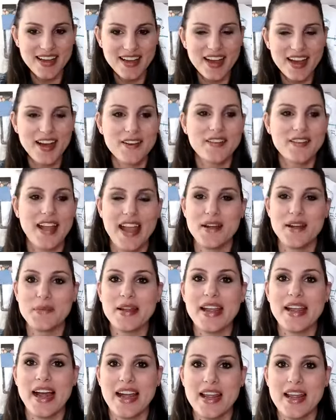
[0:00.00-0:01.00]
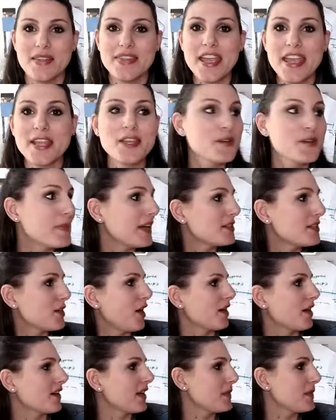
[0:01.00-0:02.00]
Okay, we got it. Thank you, my
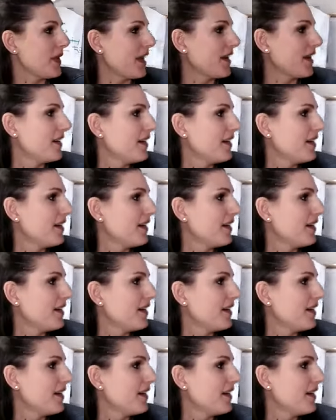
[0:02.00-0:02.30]
daughter. Come here.